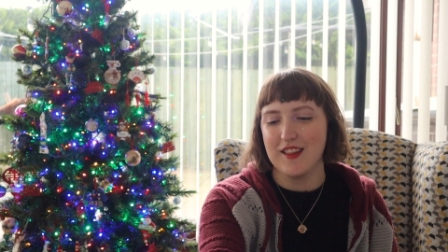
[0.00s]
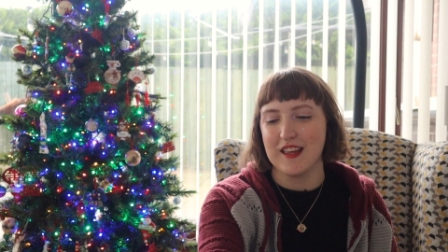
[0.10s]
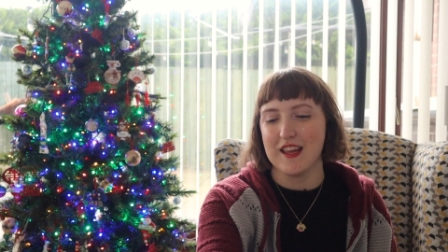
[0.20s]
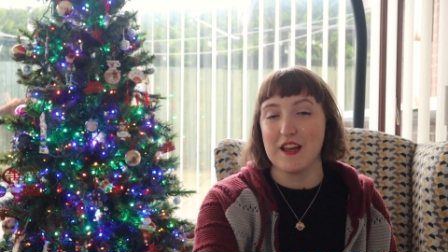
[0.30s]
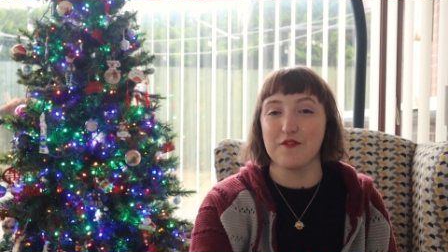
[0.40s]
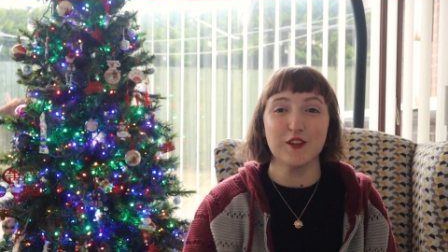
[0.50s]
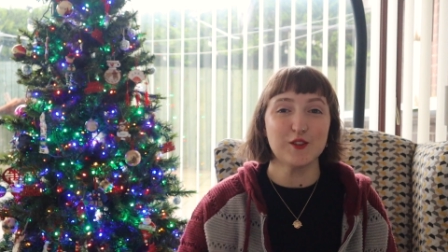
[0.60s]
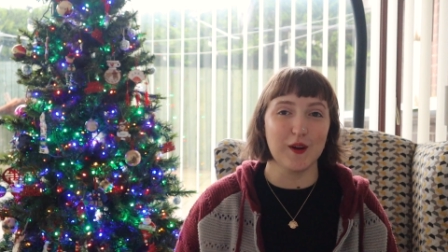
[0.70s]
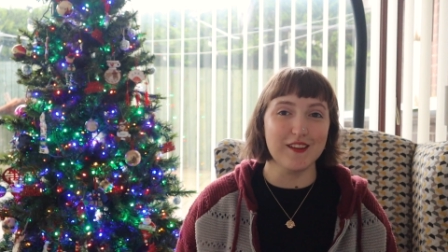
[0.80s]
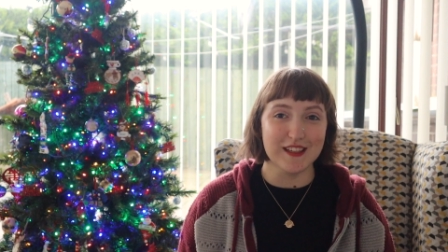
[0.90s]
The
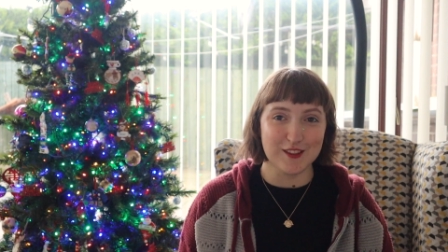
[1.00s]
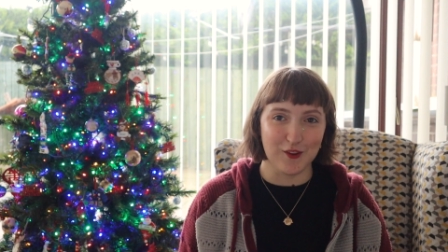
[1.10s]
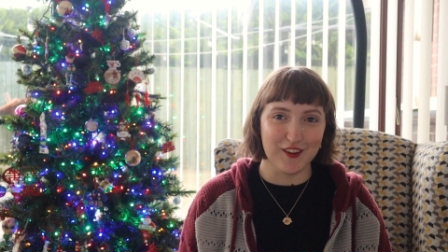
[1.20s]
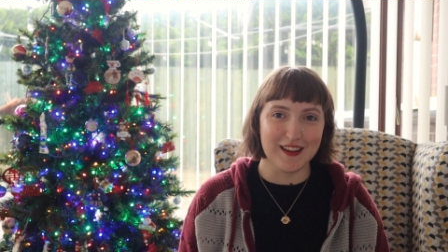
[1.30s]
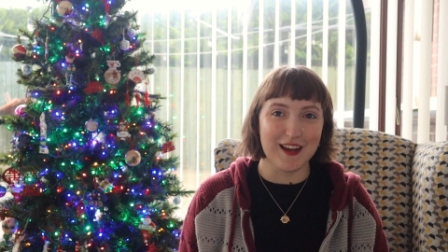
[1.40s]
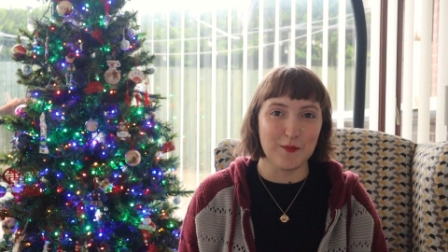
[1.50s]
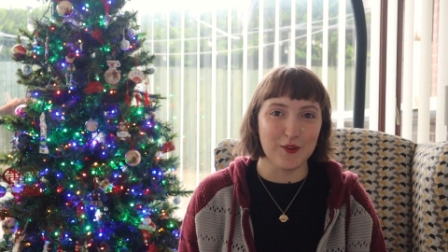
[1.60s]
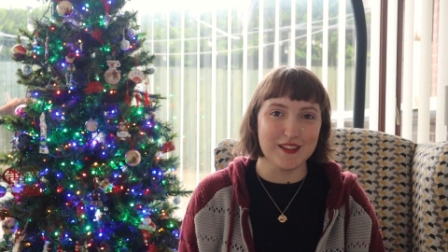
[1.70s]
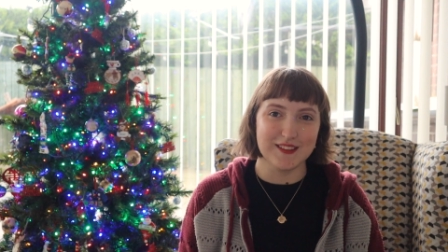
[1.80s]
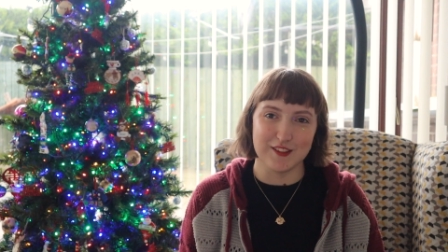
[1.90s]
first one is one I'm
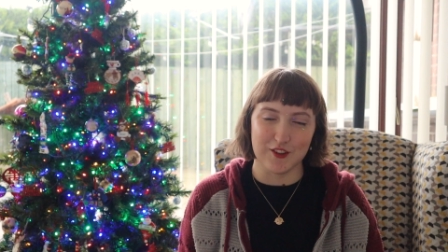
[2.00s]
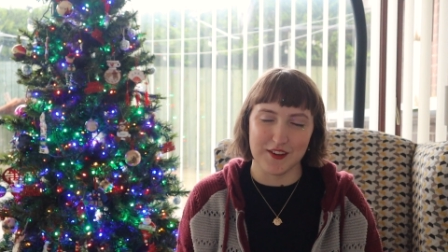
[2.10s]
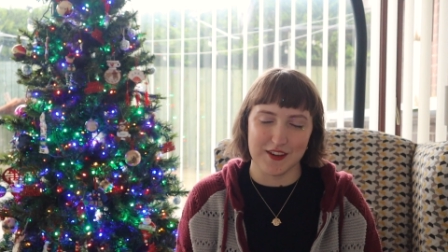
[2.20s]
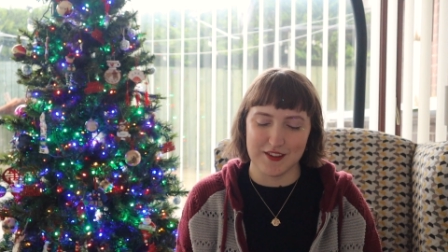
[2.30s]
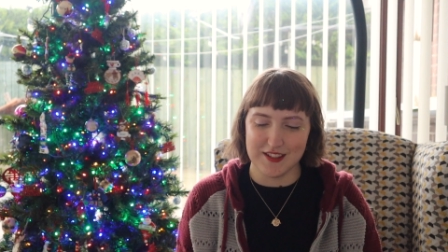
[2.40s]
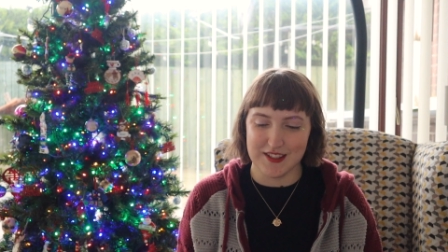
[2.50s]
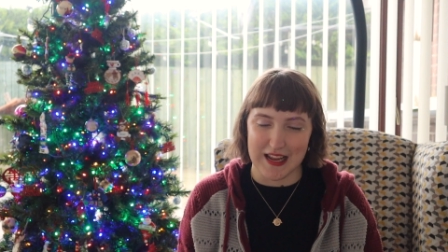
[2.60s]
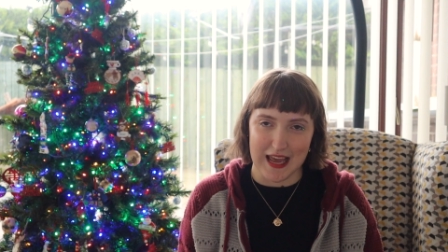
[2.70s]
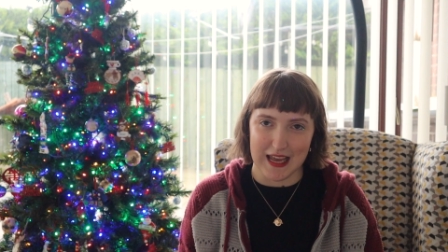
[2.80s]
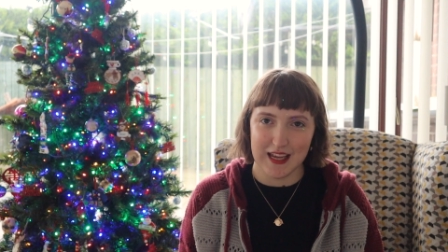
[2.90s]
going to sit down and read
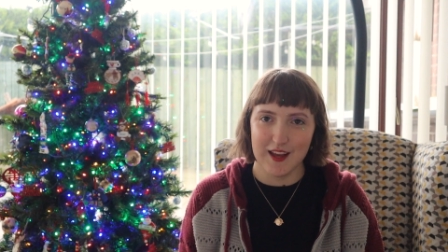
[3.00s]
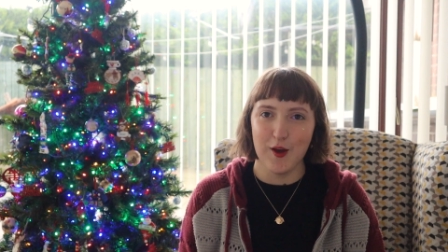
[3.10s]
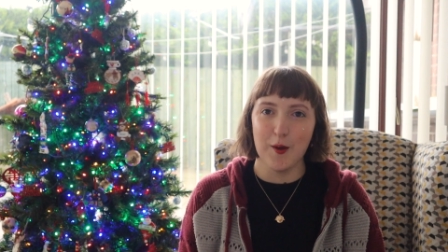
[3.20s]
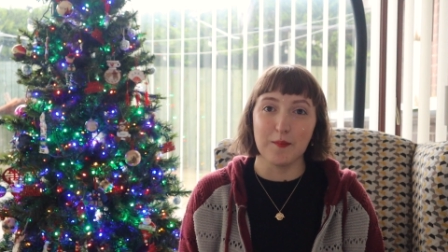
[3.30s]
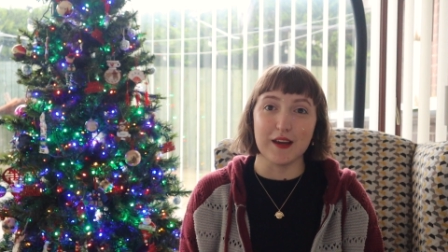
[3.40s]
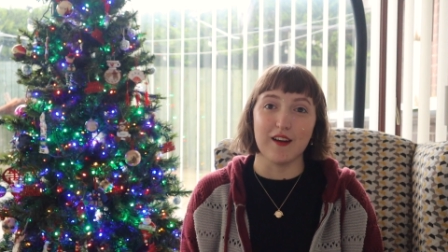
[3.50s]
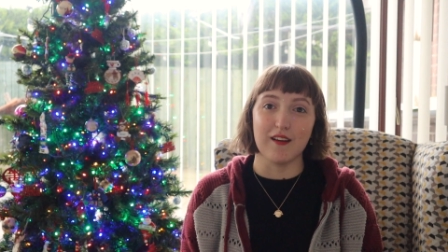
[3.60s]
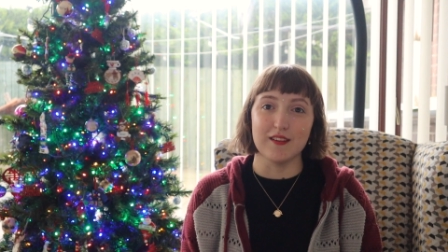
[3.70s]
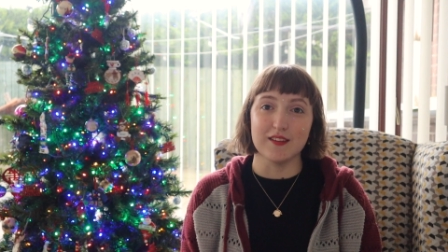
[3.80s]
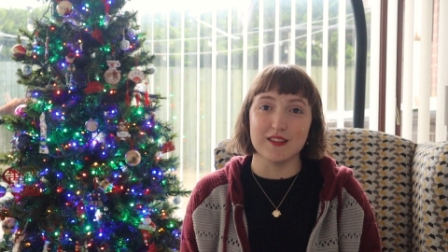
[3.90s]
today
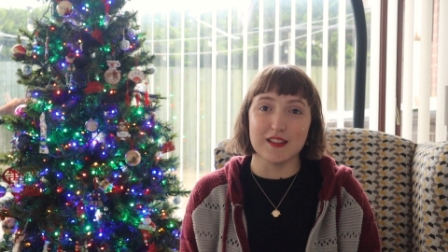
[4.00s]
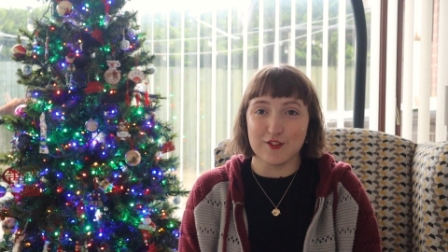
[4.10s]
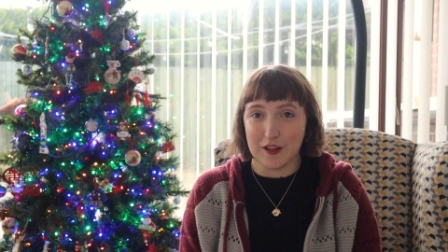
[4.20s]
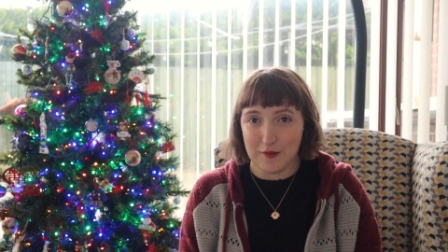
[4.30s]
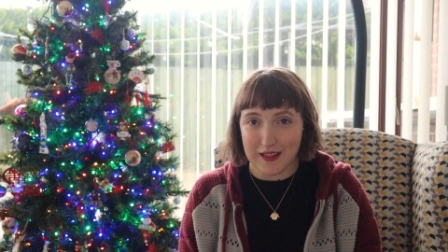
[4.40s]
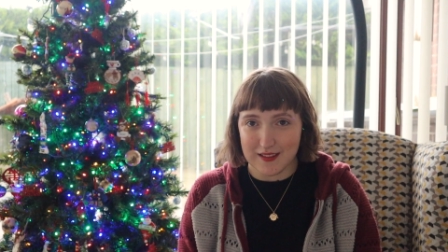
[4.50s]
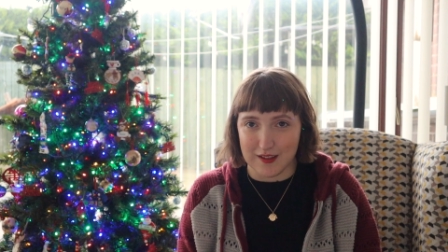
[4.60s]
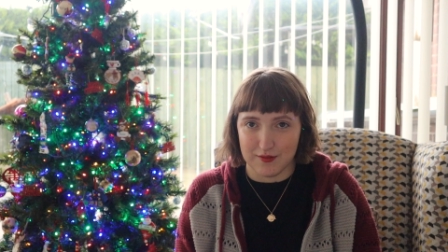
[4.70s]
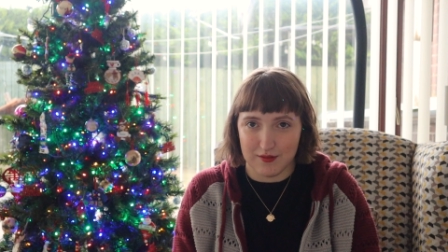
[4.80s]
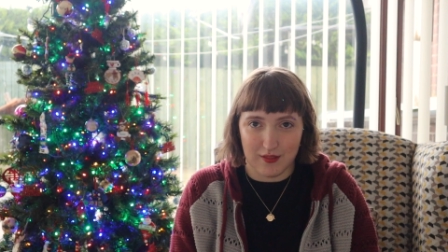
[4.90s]
because it's rather
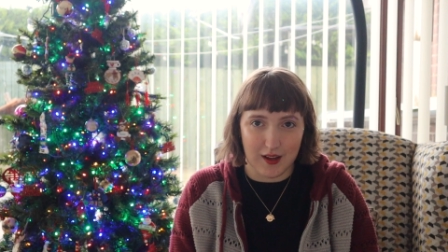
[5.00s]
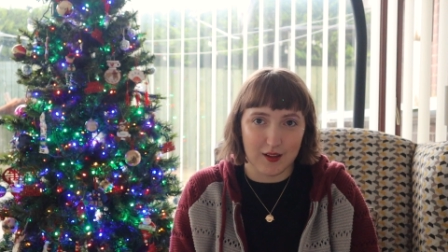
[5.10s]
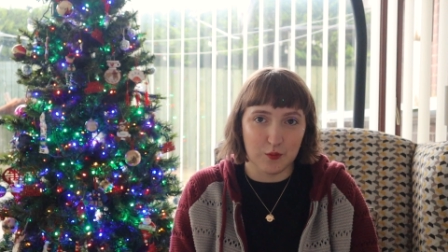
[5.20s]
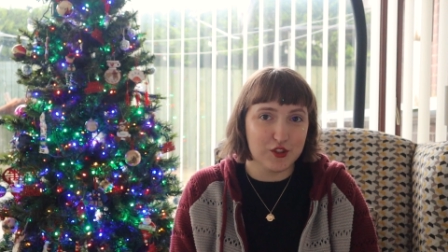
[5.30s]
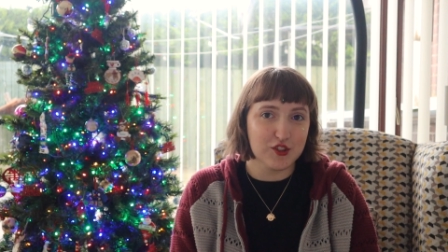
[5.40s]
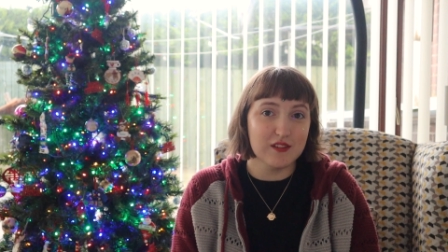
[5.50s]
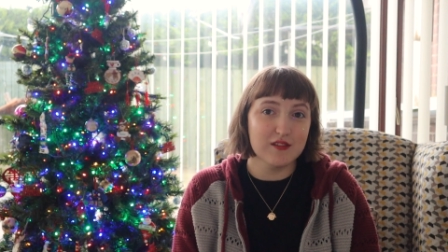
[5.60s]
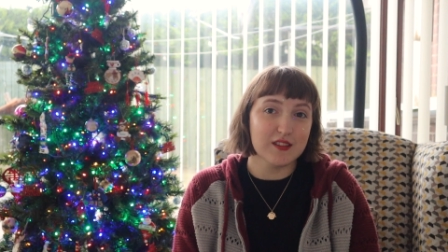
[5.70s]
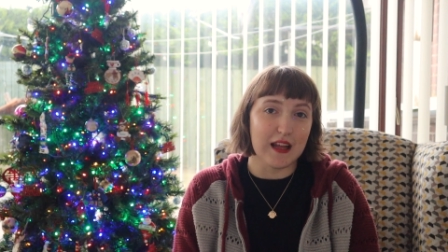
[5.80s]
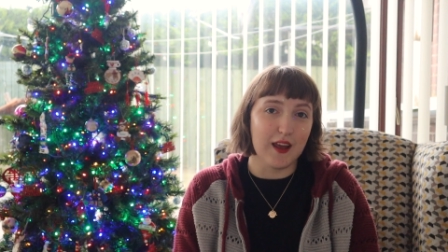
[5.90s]
festive and we
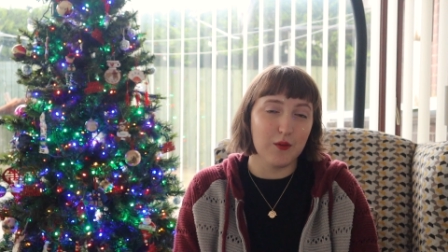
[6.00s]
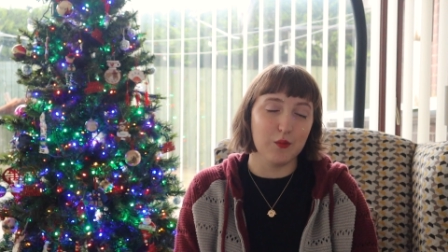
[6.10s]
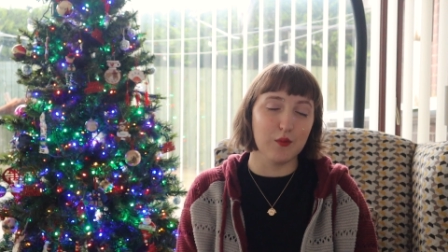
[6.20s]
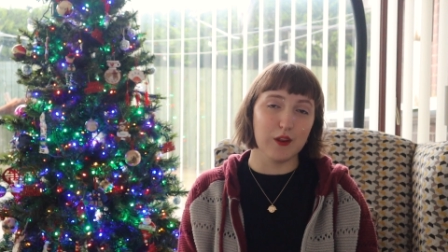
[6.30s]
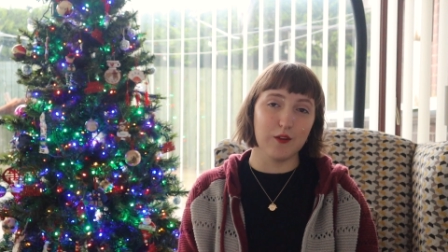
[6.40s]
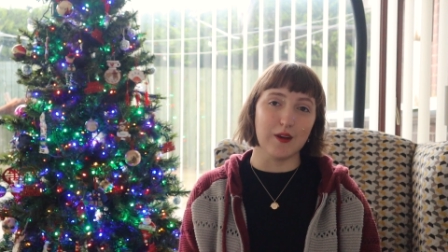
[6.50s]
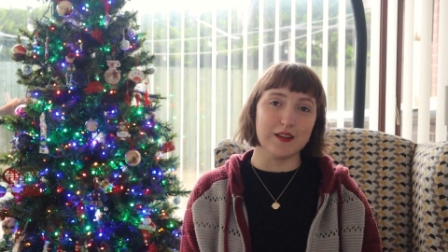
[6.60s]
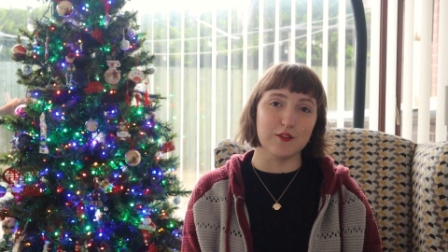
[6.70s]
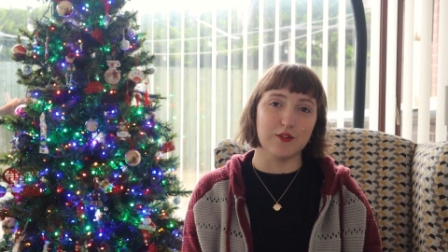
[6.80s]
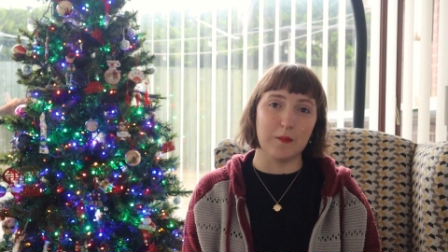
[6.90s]
should stay with the
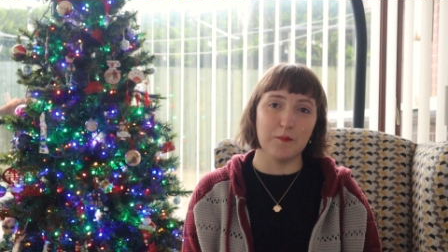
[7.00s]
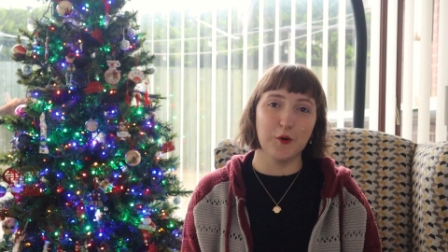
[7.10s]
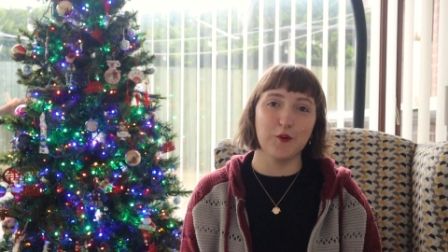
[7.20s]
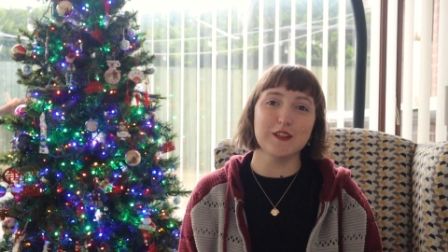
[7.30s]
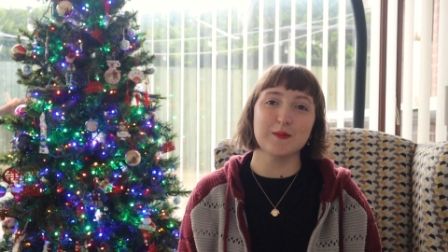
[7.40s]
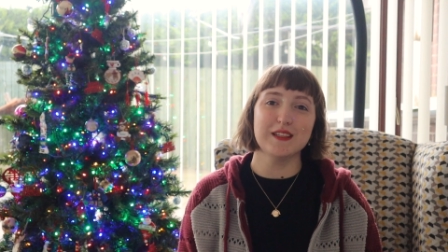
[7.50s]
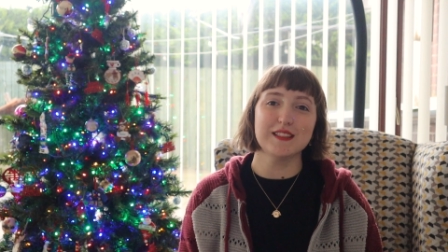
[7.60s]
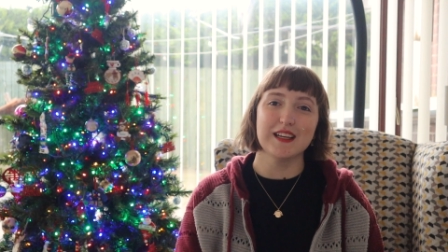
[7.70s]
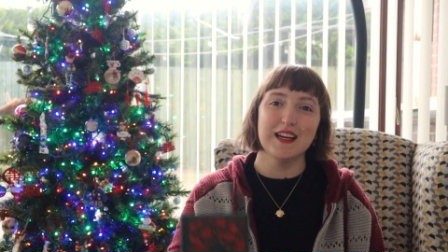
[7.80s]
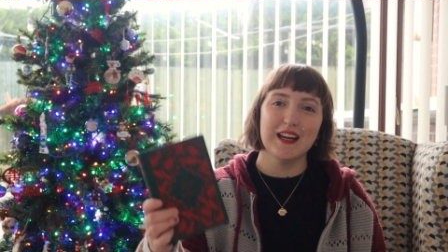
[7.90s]
festive theme on Christmas.